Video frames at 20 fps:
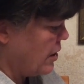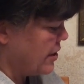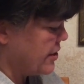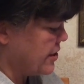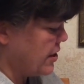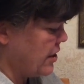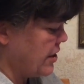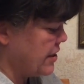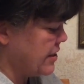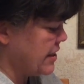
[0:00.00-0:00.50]

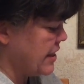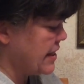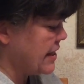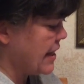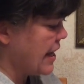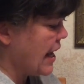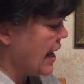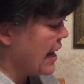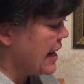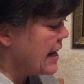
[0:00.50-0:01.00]
So you see
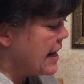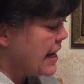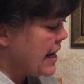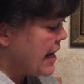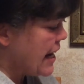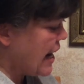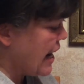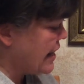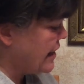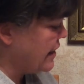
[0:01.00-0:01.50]
that.
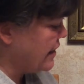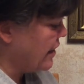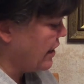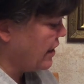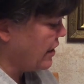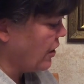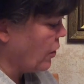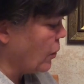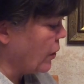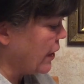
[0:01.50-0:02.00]
And then
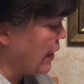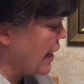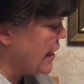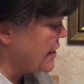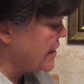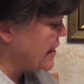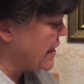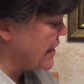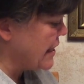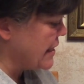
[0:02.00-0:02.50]
the
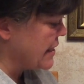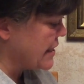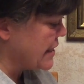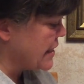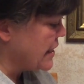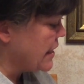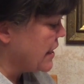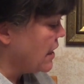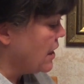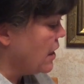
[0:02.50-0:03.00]
lowercase e's
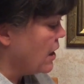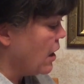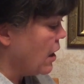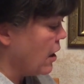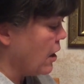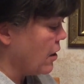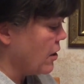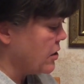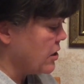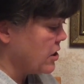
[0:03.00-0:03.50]

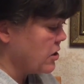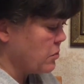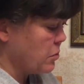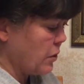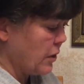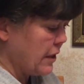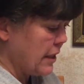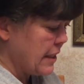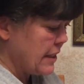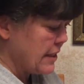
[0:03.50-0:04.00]
are just
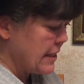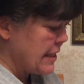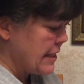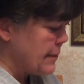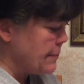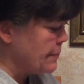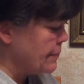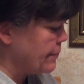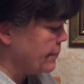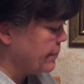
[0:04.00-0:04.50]
really
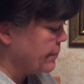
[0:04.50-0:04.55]
easy.